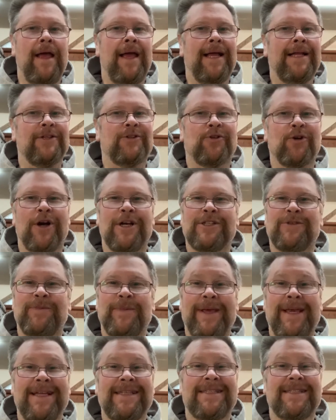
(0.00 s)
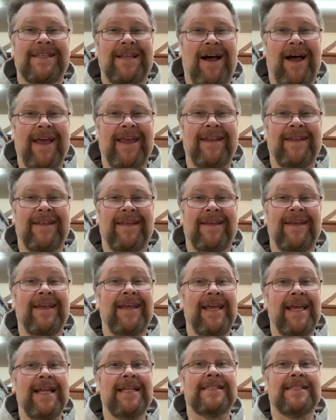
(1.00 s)
And trust me, it's tight.
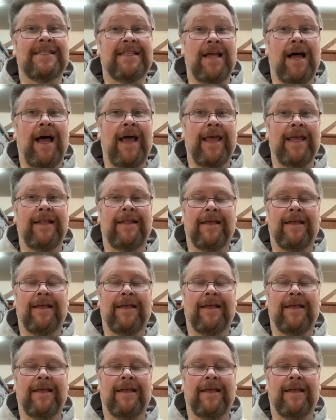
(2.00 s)
It's tight.